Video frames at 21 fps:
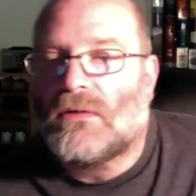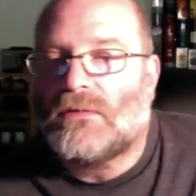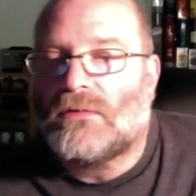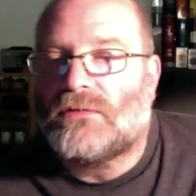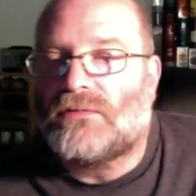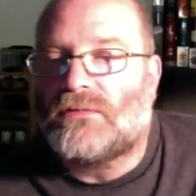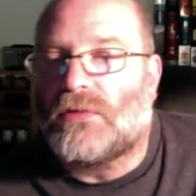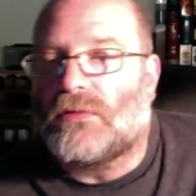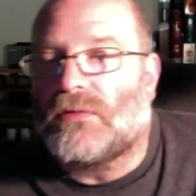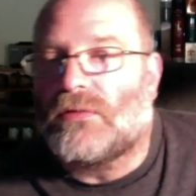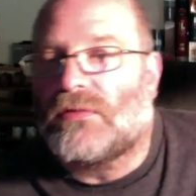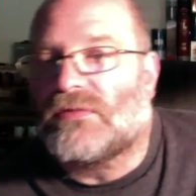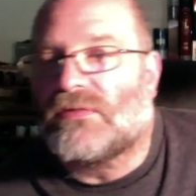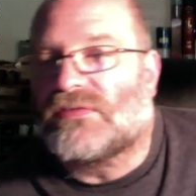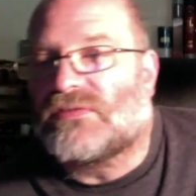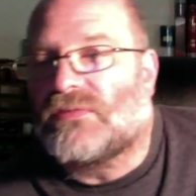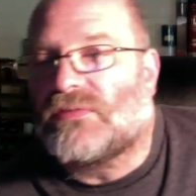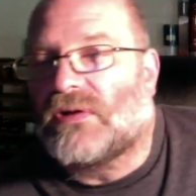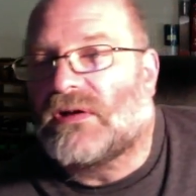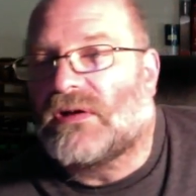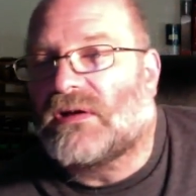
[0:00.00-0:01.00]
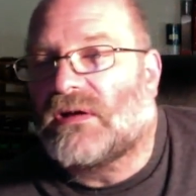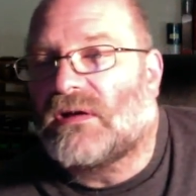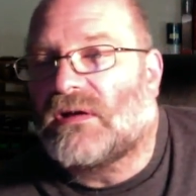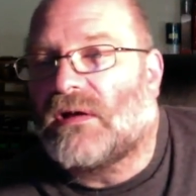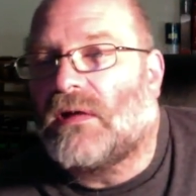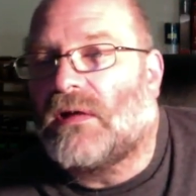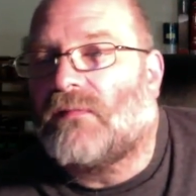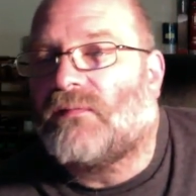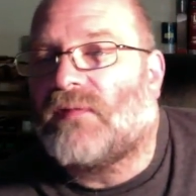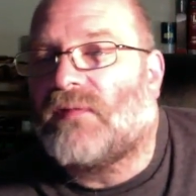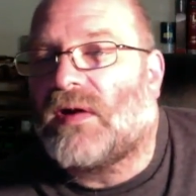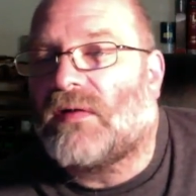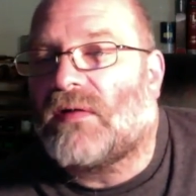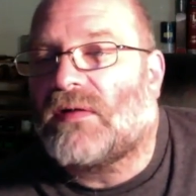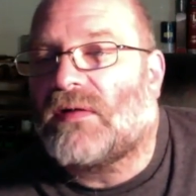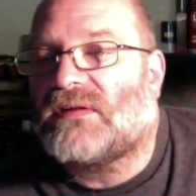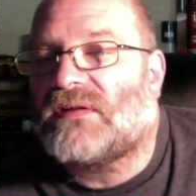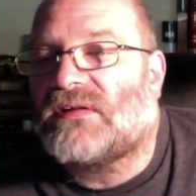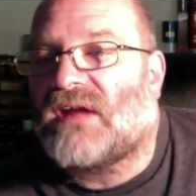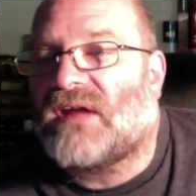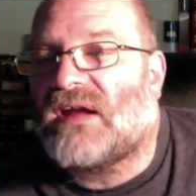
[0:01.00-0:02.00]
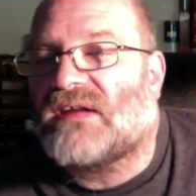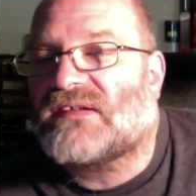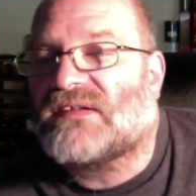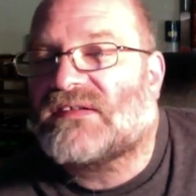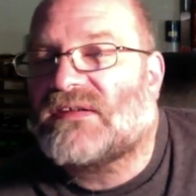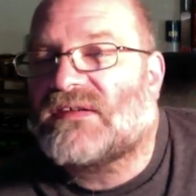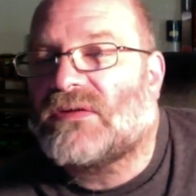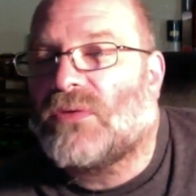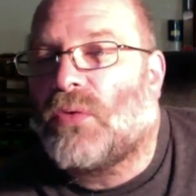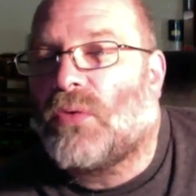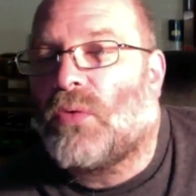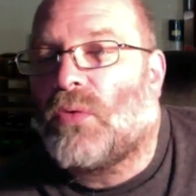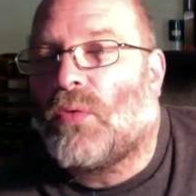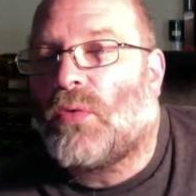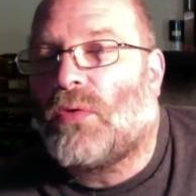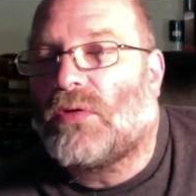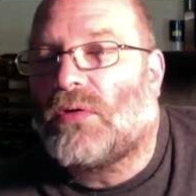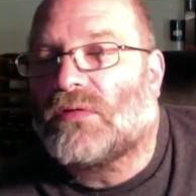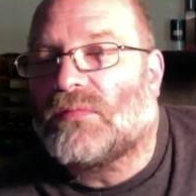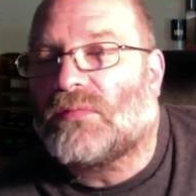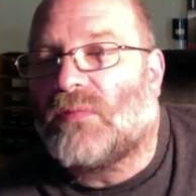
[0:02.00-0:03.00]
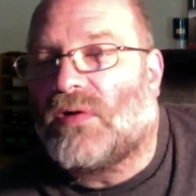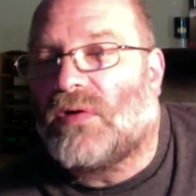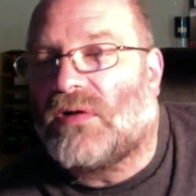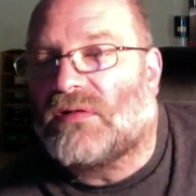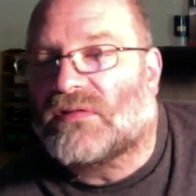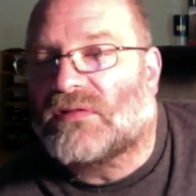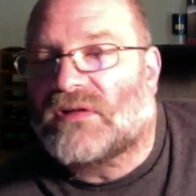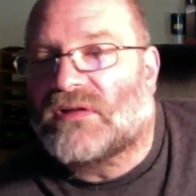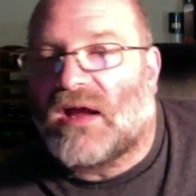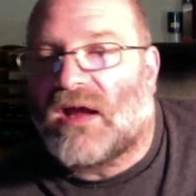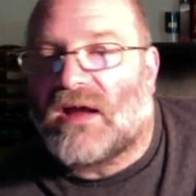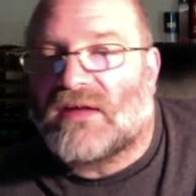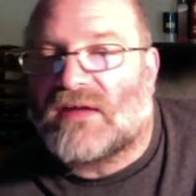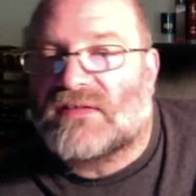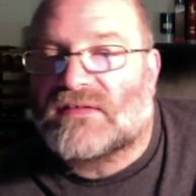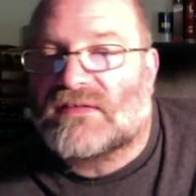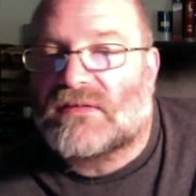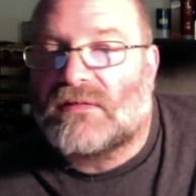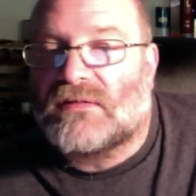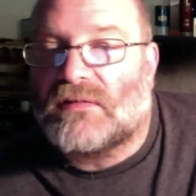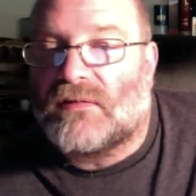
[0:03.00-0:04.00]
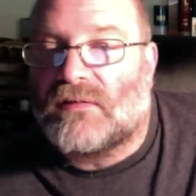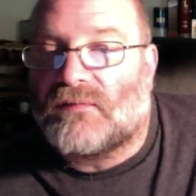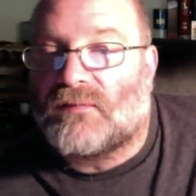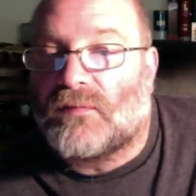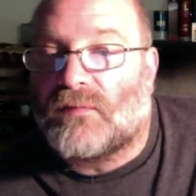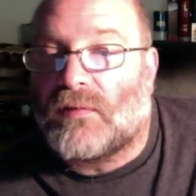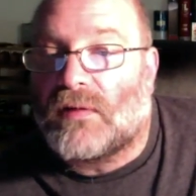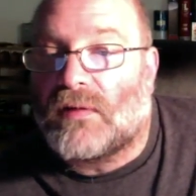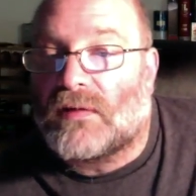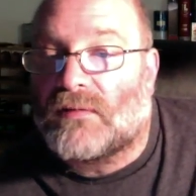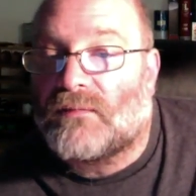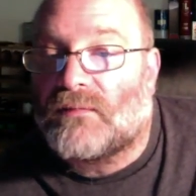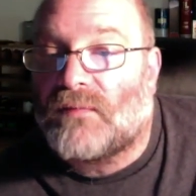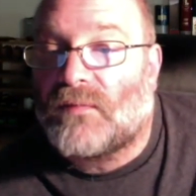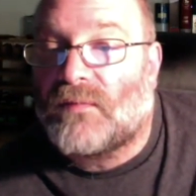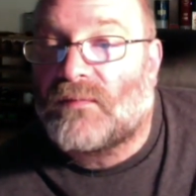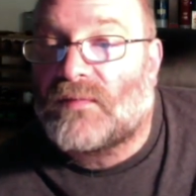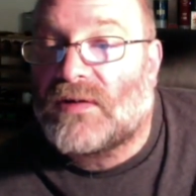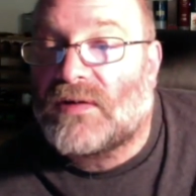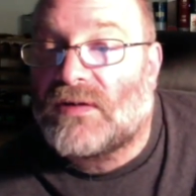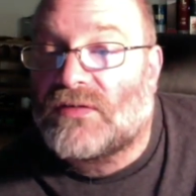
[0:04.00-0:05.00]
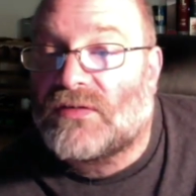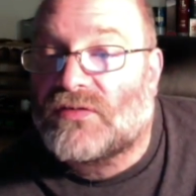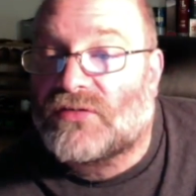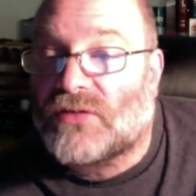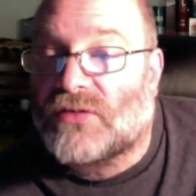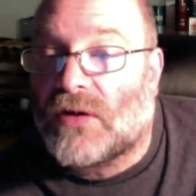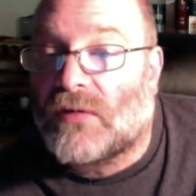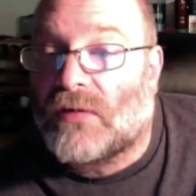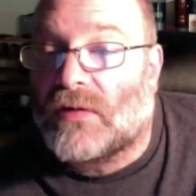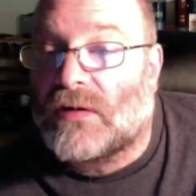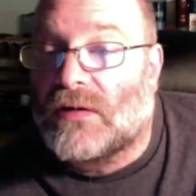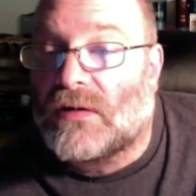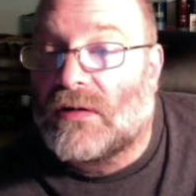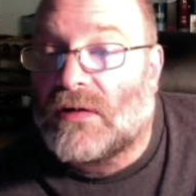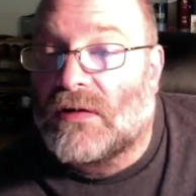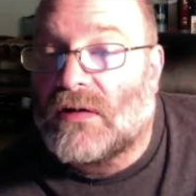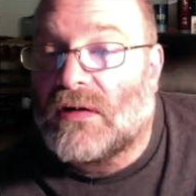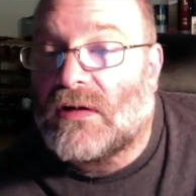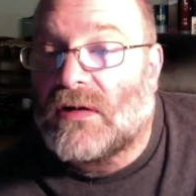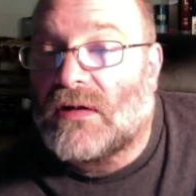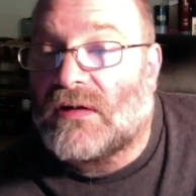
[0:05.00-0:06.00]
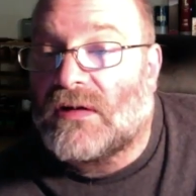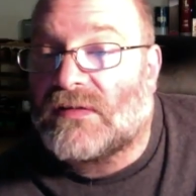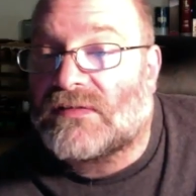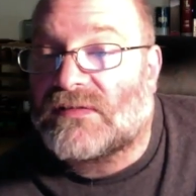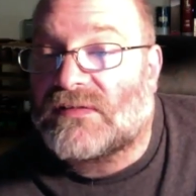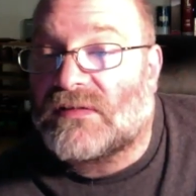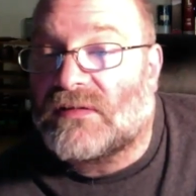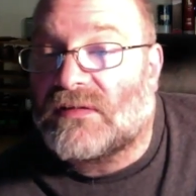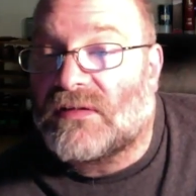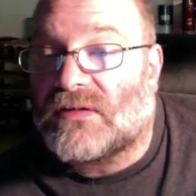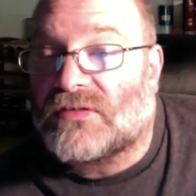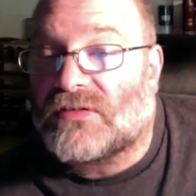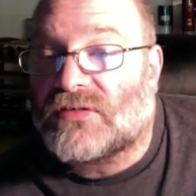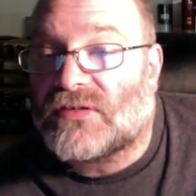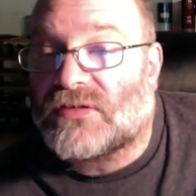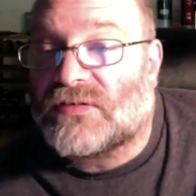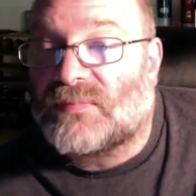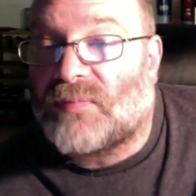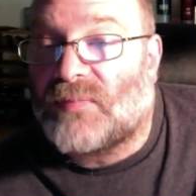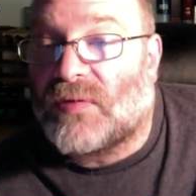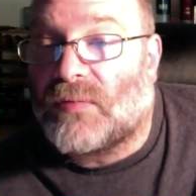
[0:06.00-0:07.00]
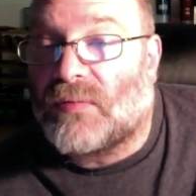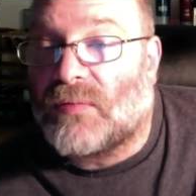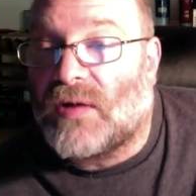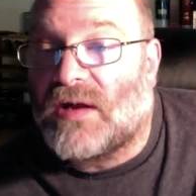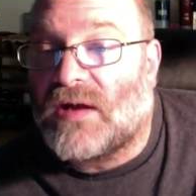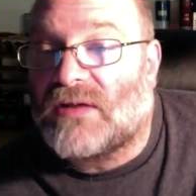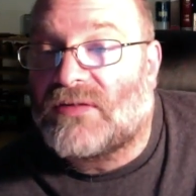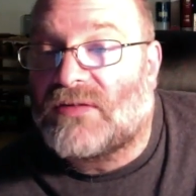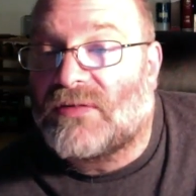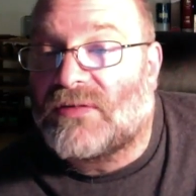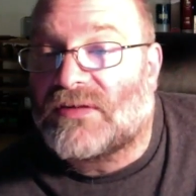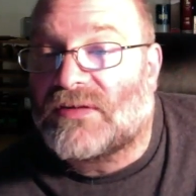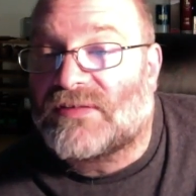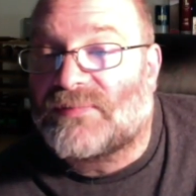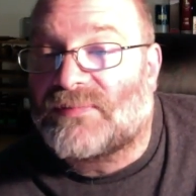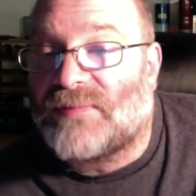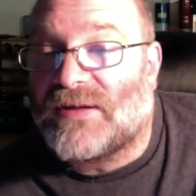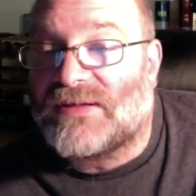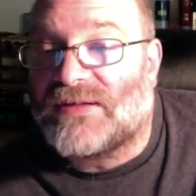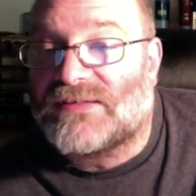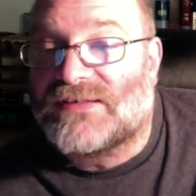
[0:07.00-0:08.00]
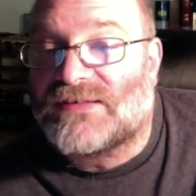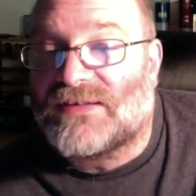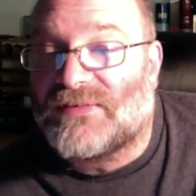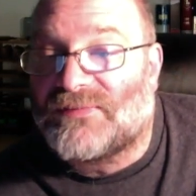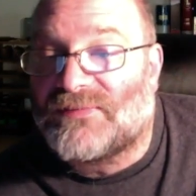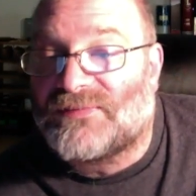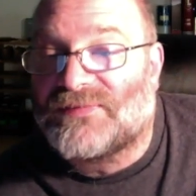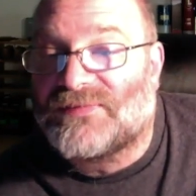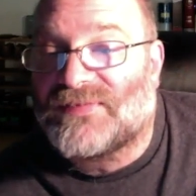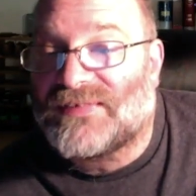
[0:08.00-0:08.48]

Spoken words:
Toro's drinking a very tasty old malt cask Lafroig 15 sherry. It's delicious, but way too expensive.